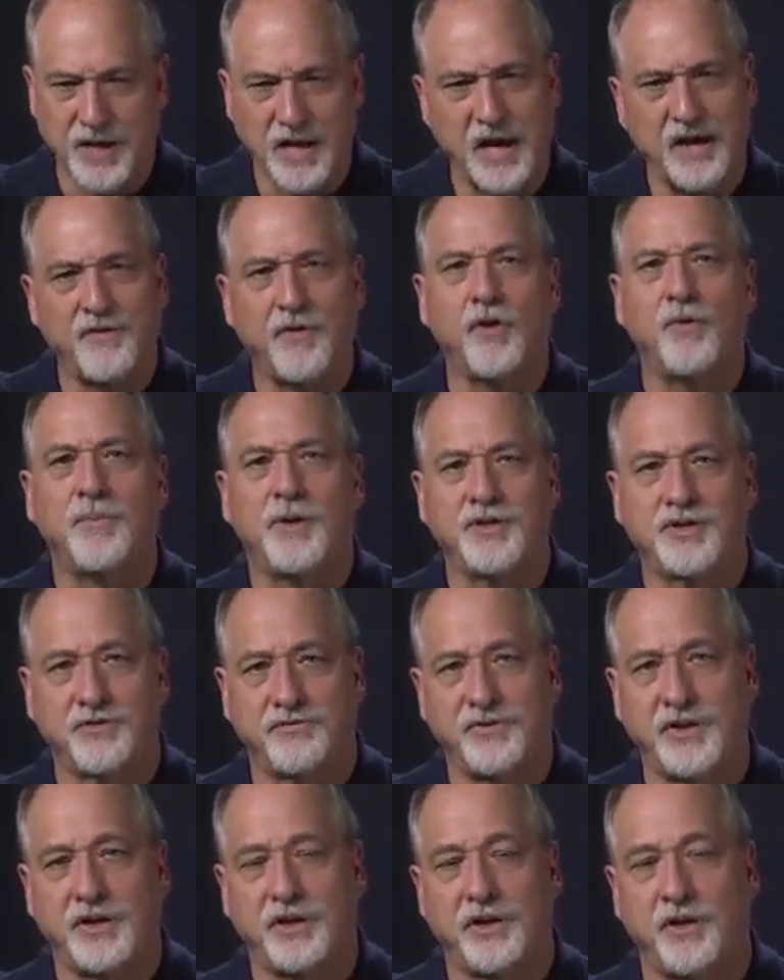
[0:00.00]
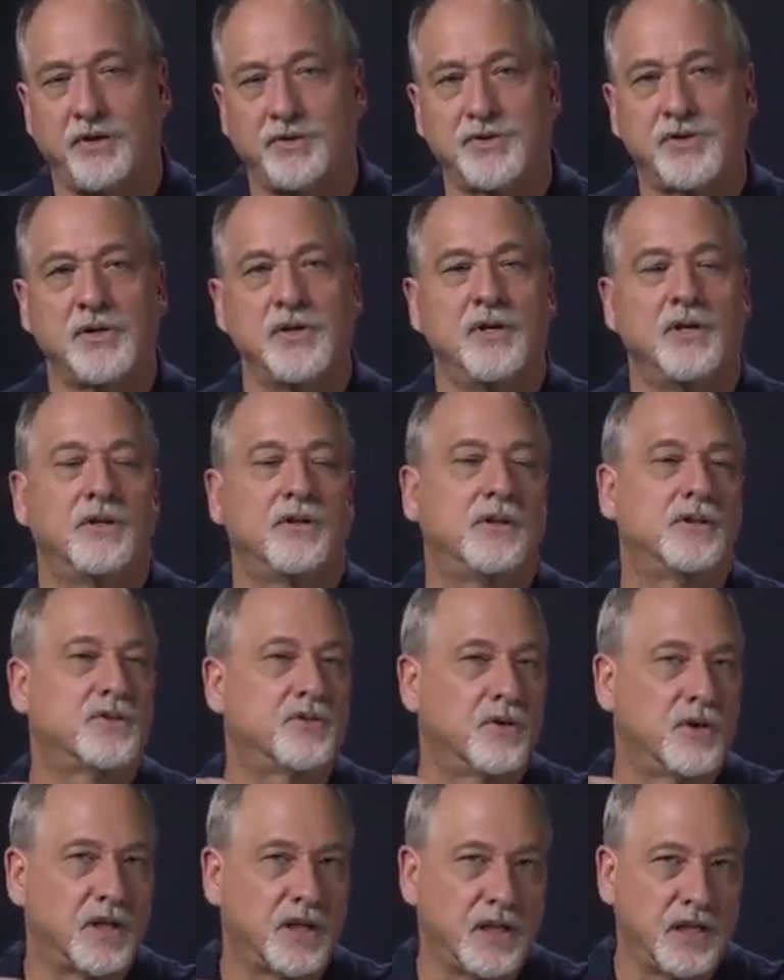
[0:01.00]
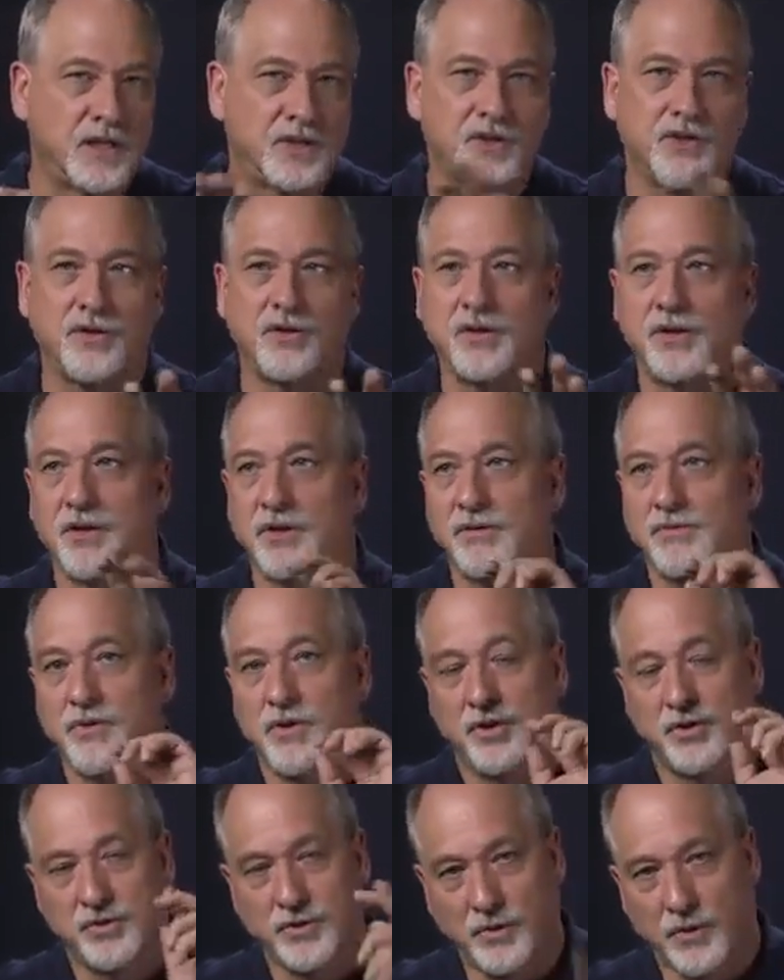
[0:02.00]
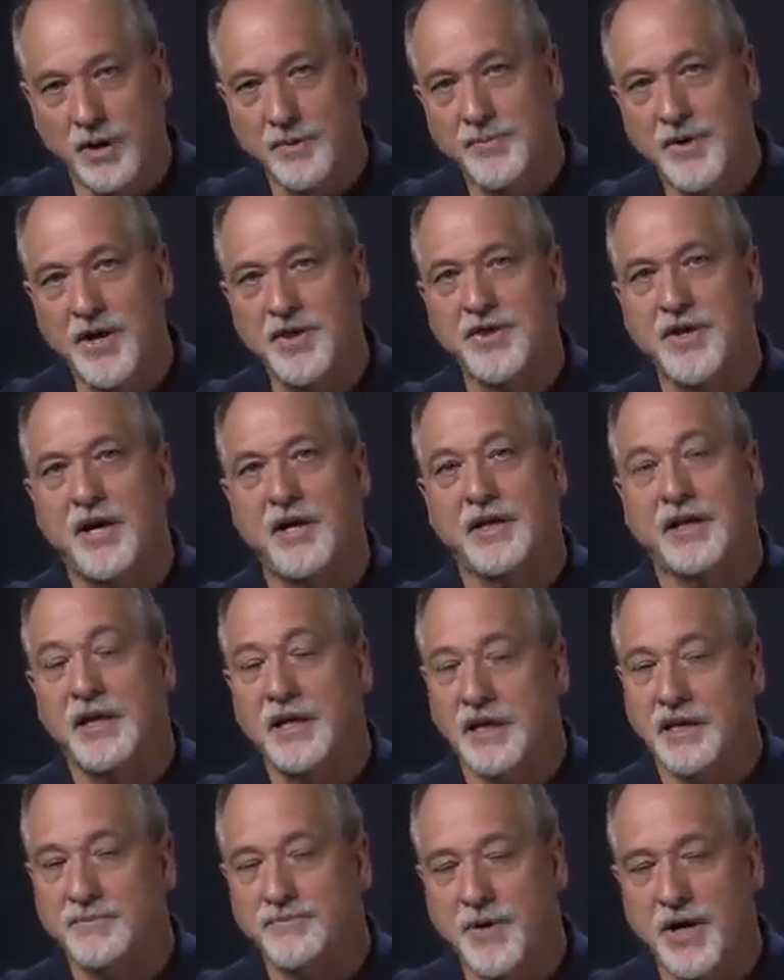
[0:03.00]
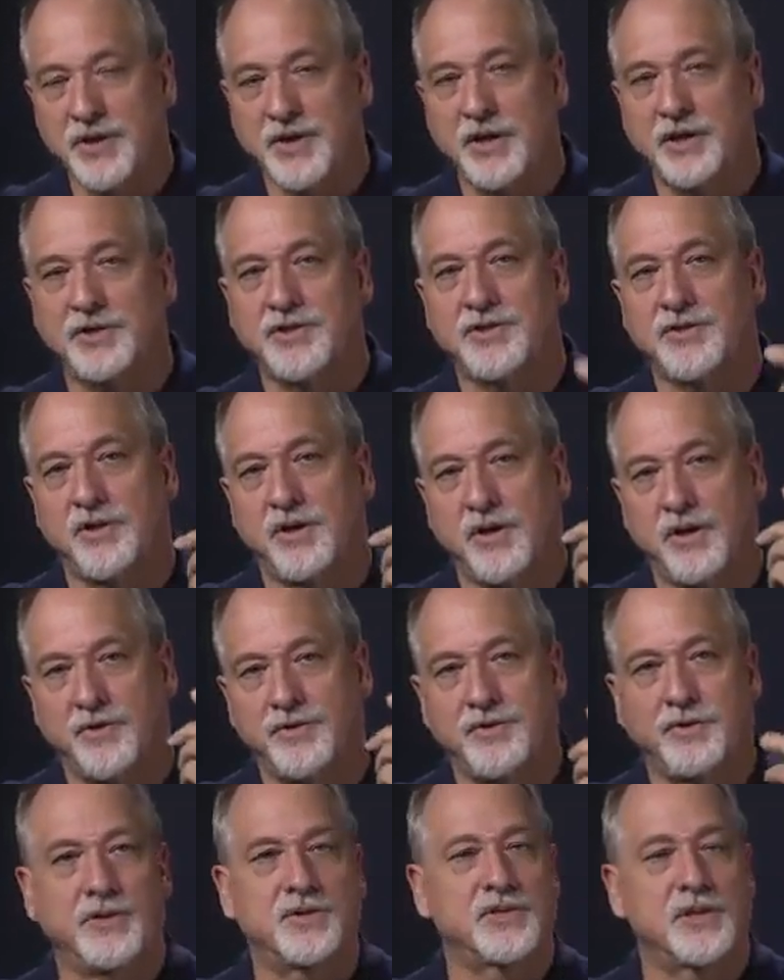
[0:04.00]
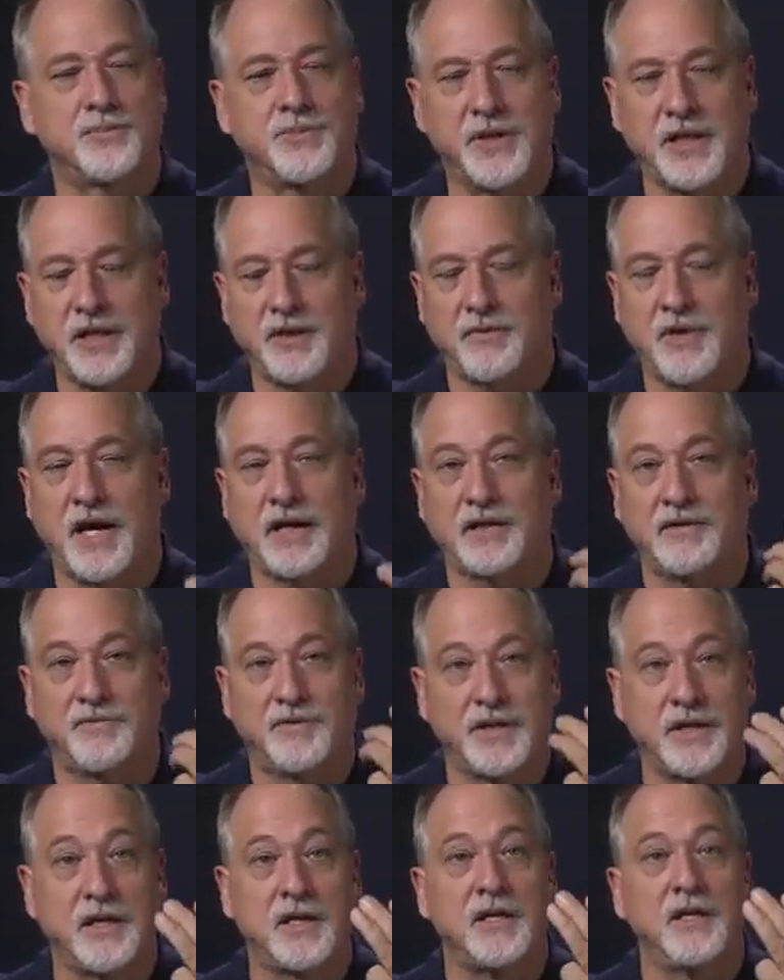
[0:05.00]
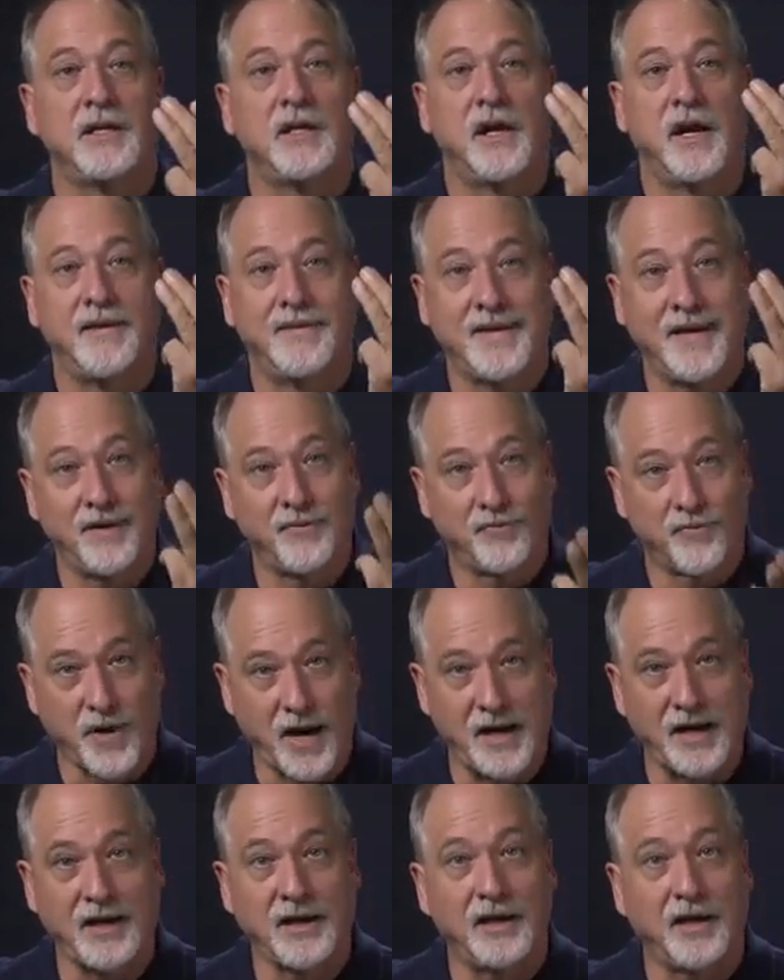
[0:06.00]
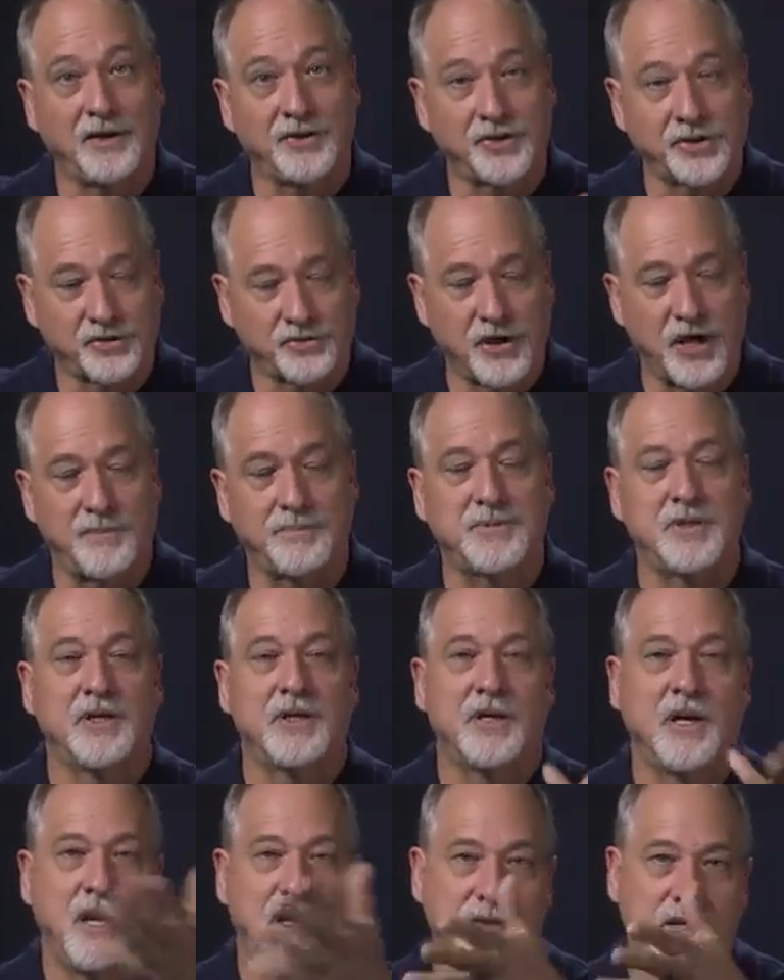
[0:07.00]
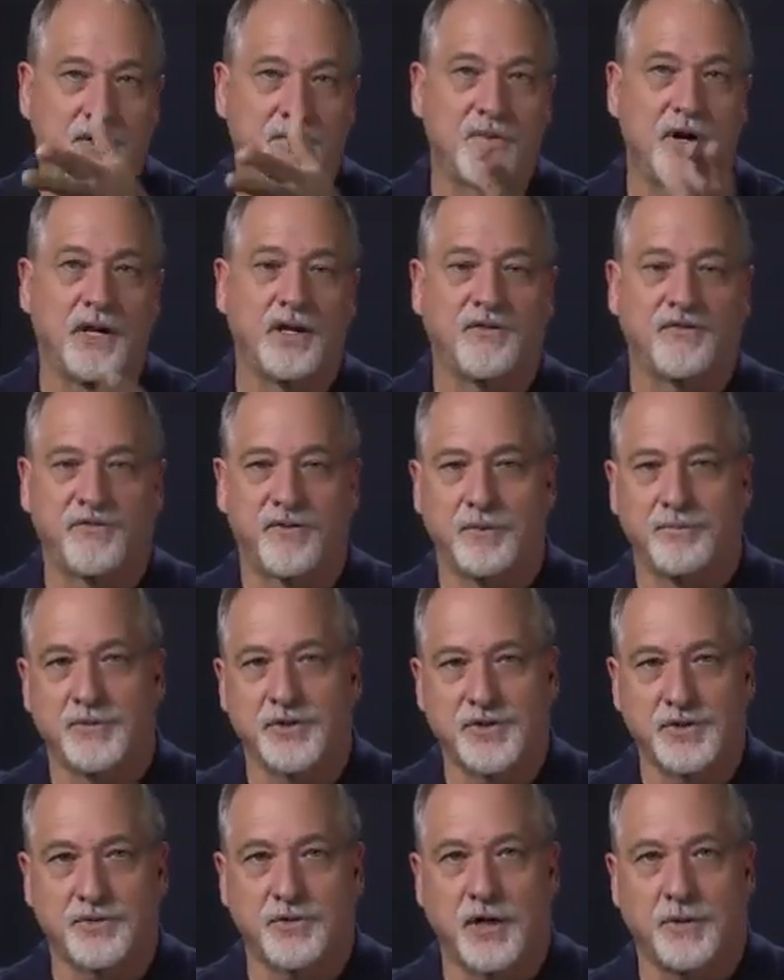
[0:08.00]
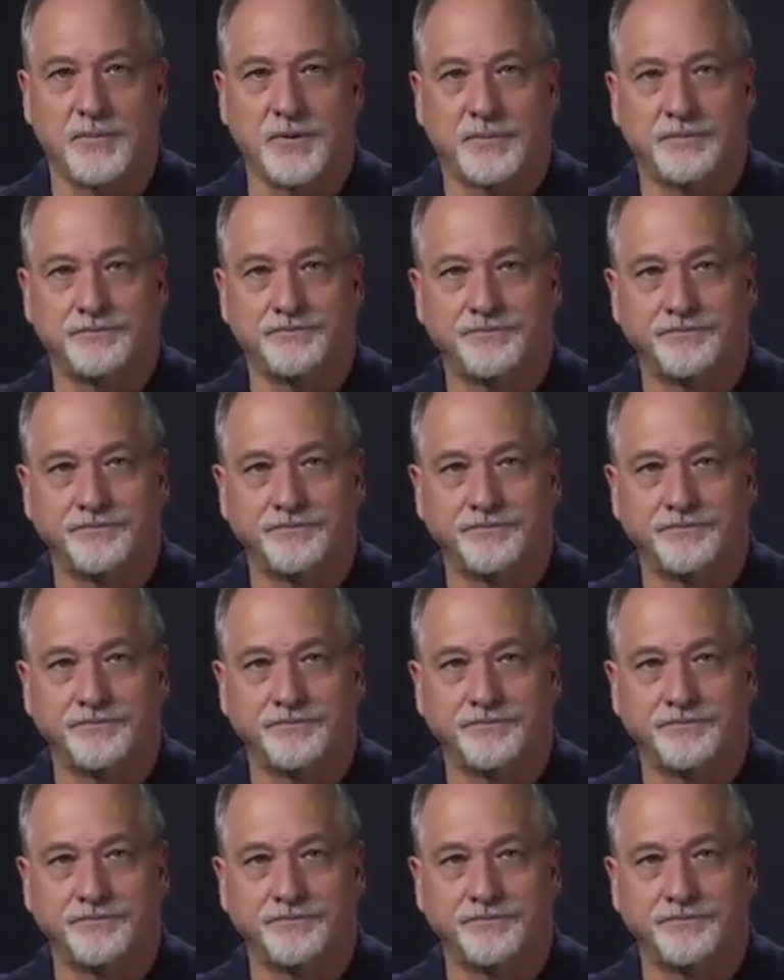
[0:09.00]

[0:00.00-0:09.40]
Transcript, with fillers: And I have a whole bunch of videos that sort of get you to learning Python, getting in Python installed, doing something interactively, and then writing a script and then running from the script.